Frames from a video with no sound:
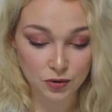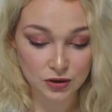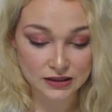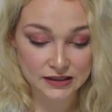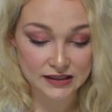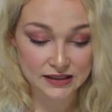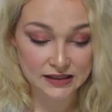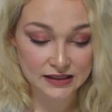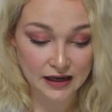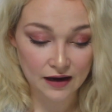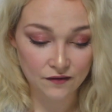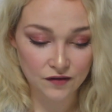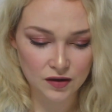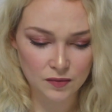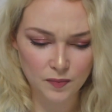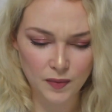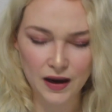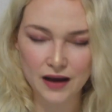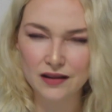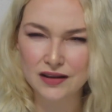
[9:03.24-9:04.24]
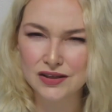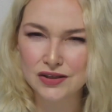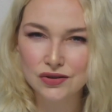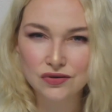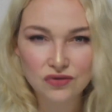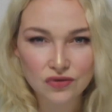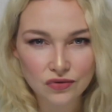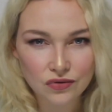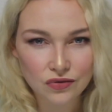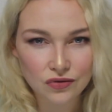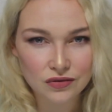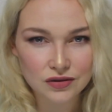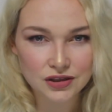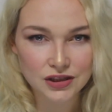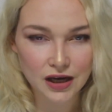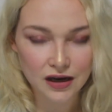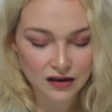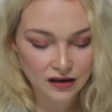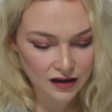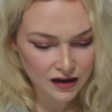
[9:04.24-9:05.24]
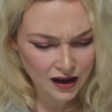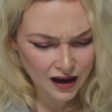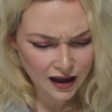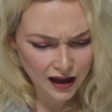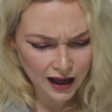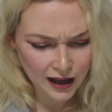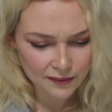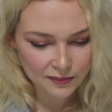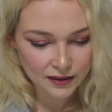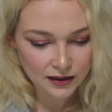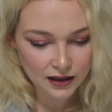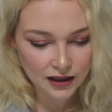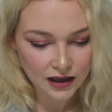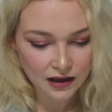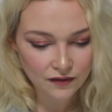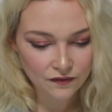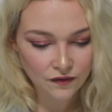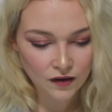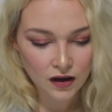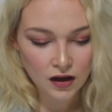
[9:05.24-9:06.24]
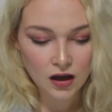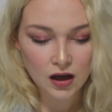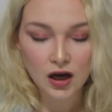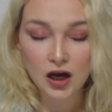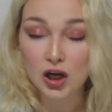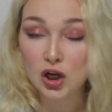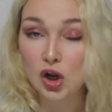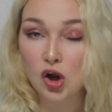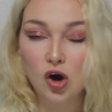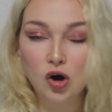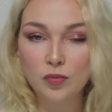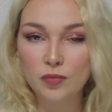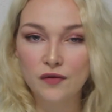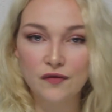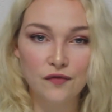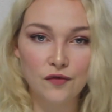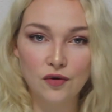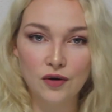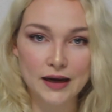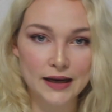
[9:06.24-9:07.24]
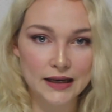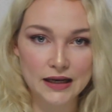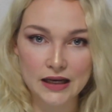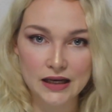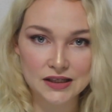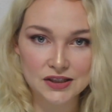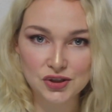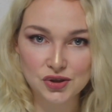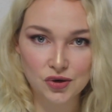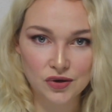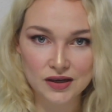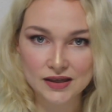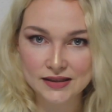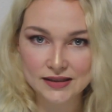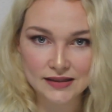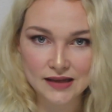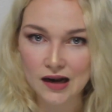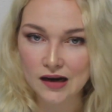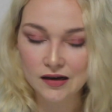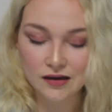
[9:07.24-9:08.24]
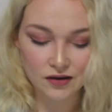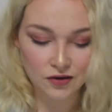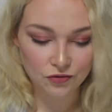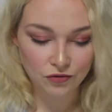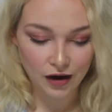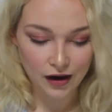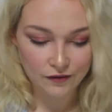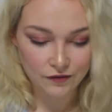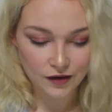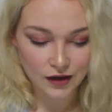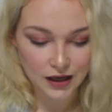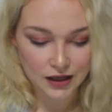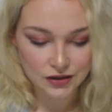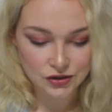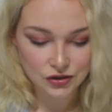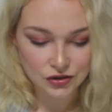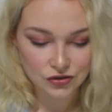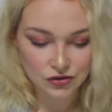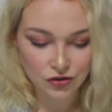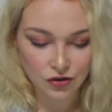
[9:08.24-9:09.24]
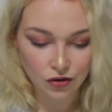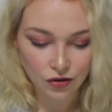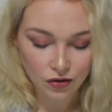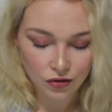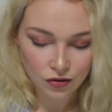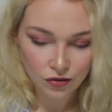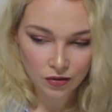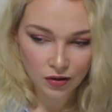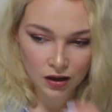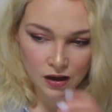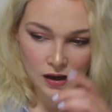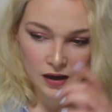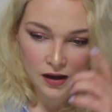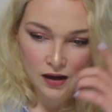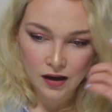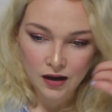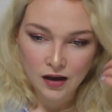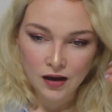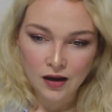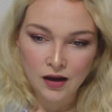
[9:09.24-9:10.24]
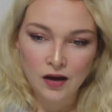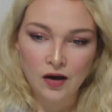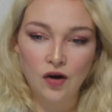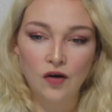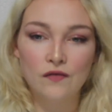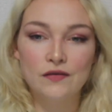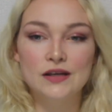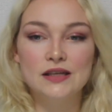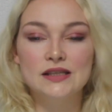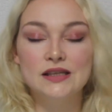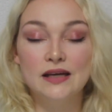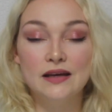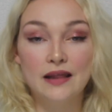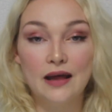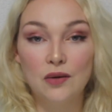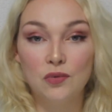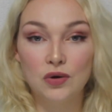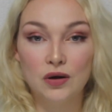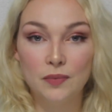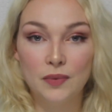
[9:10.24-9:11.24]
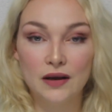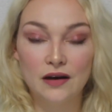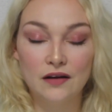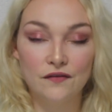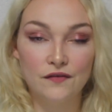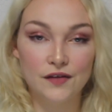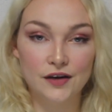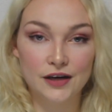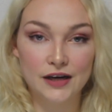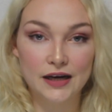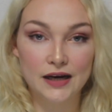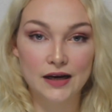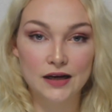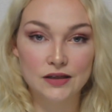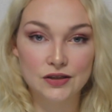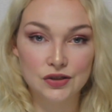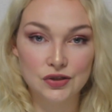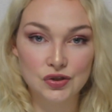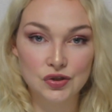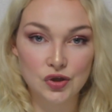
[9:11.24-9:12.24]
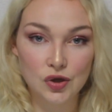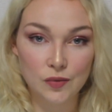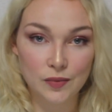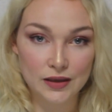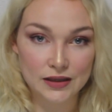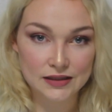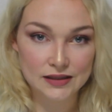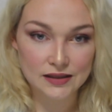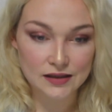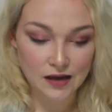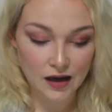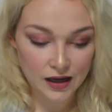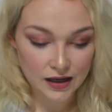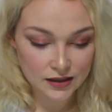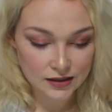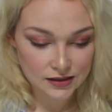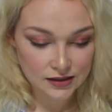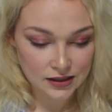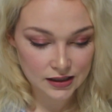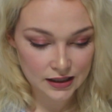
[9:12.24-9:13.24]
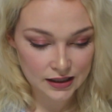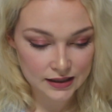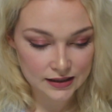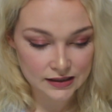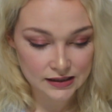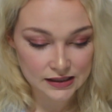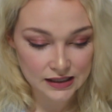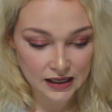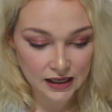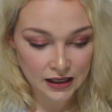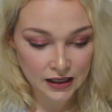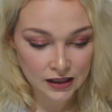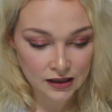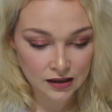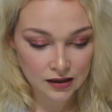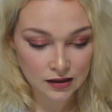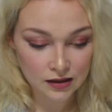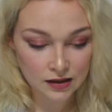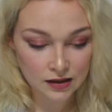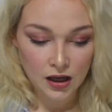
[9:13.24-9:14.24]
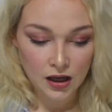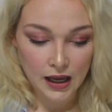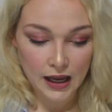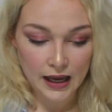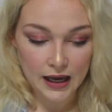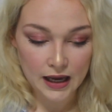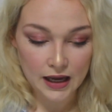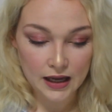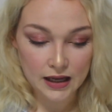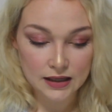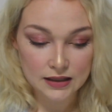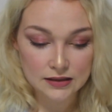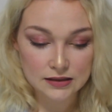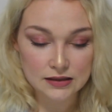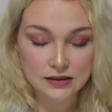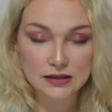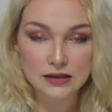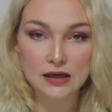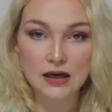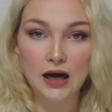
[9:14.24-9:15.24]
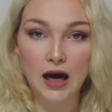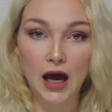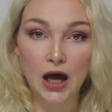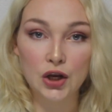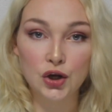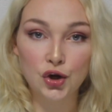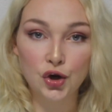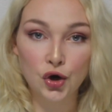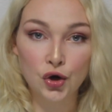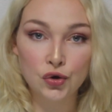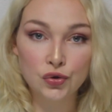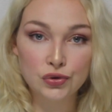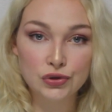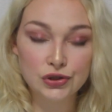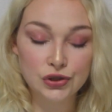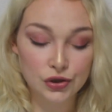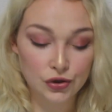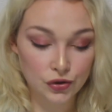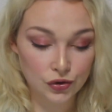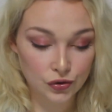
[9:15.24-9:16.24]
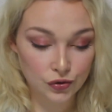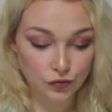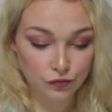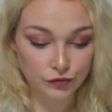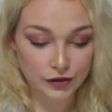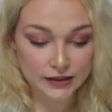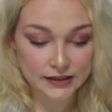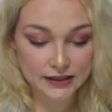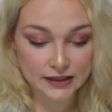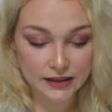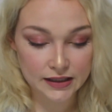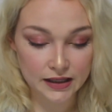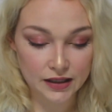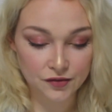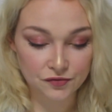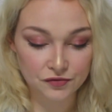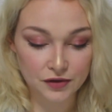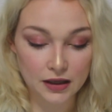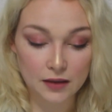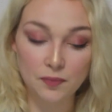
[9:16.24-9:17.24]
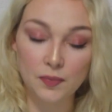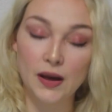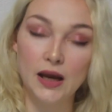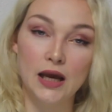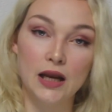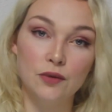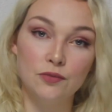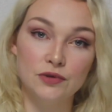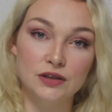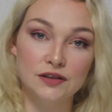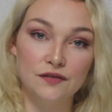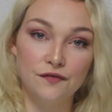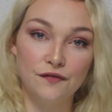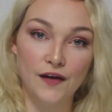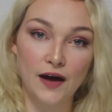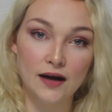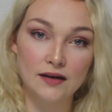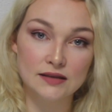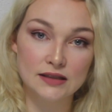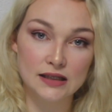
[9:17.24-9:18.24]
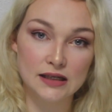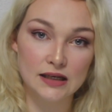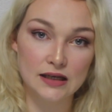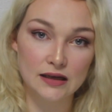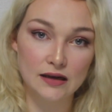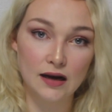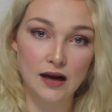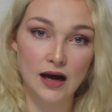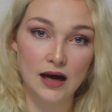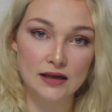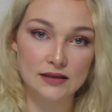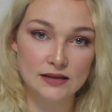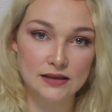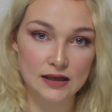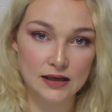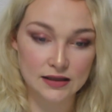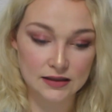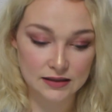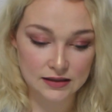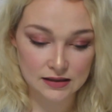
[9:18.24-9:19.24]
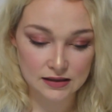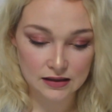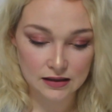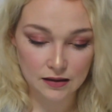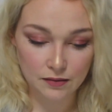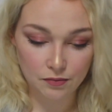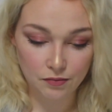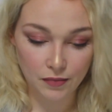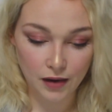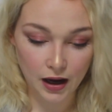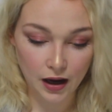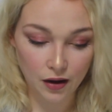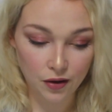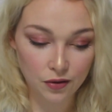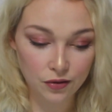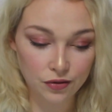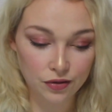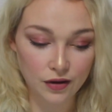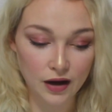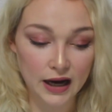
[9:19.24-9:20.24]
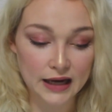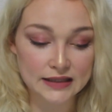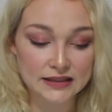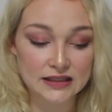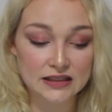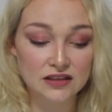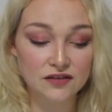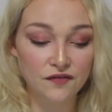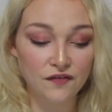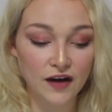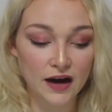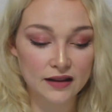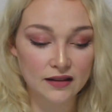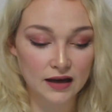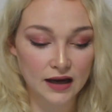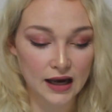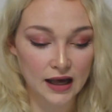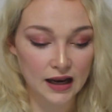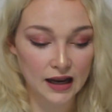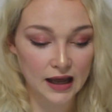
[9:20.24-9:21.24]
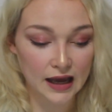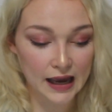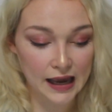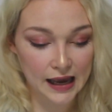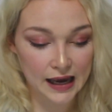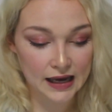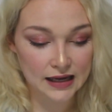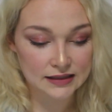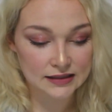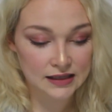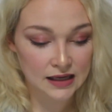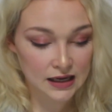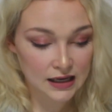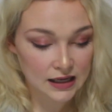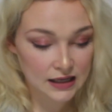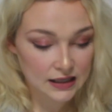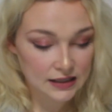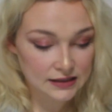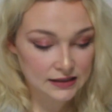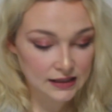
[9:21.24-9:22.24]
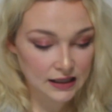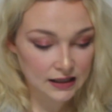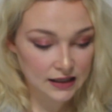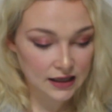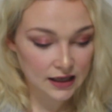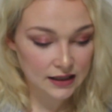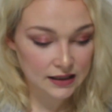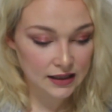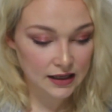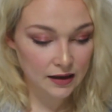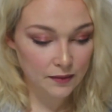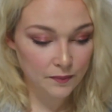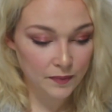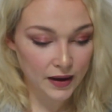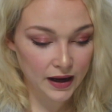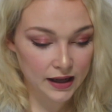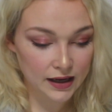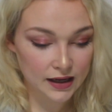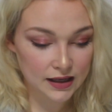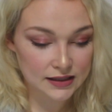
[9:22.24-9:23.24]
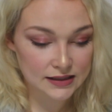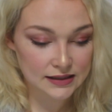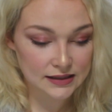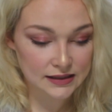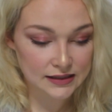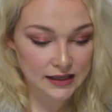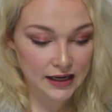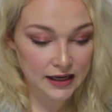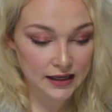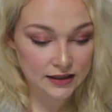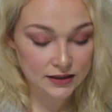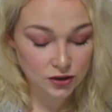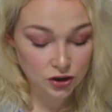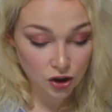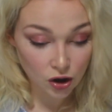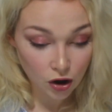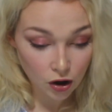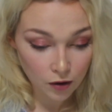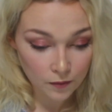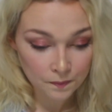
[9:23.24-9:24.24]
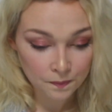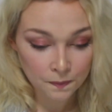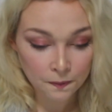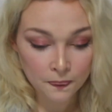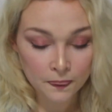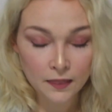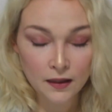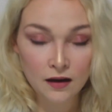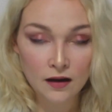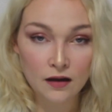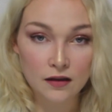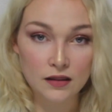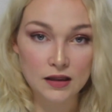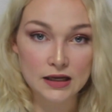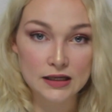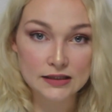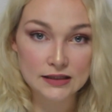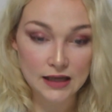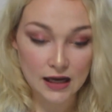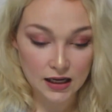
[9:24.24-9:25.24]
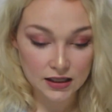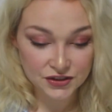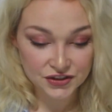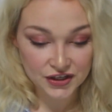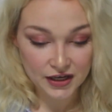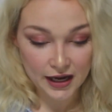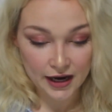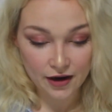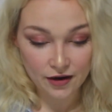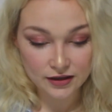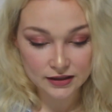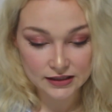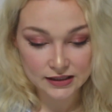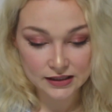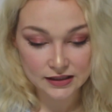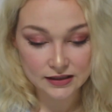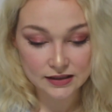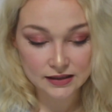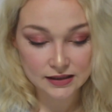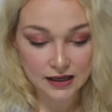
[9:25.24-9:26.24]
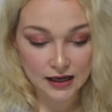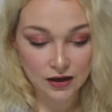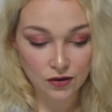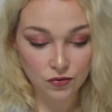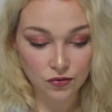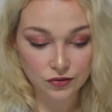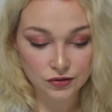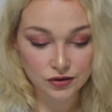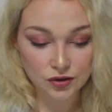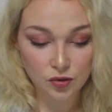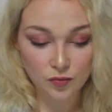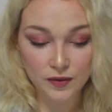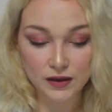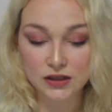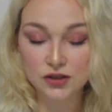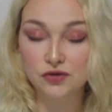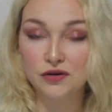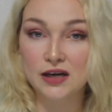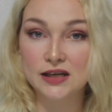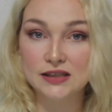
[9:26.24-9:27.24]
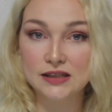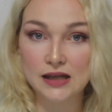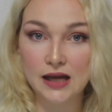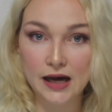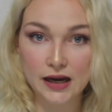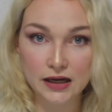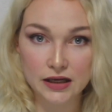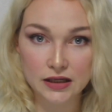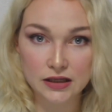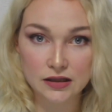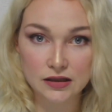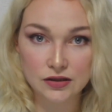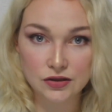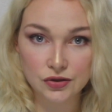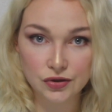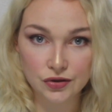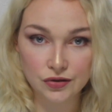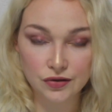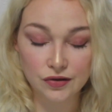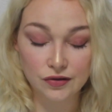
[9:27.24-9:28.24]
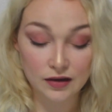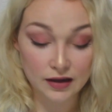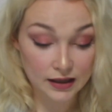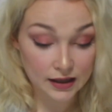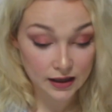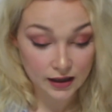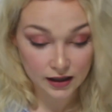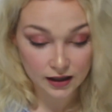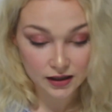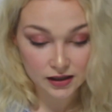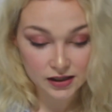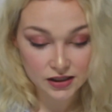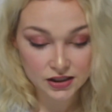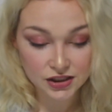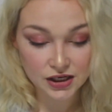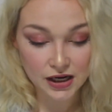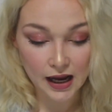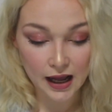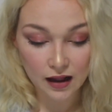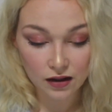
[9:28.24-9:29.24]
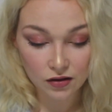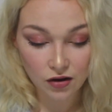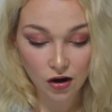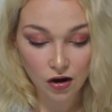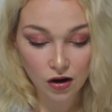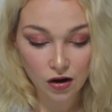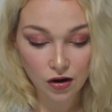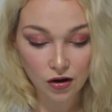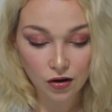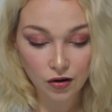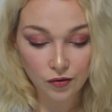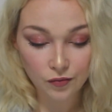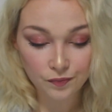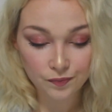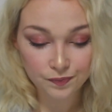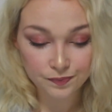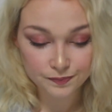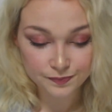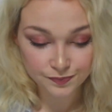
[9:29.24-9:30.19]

was discovered by the school janitor, I believe, long before any students started arriving at school. Obviously that would have been a very disturbing sight indeed. And a note written in red pen was found in Hase's mouth, identifying the killer as Sakakibara Seito. These kanji characters can also be translated to, in English, alcohol,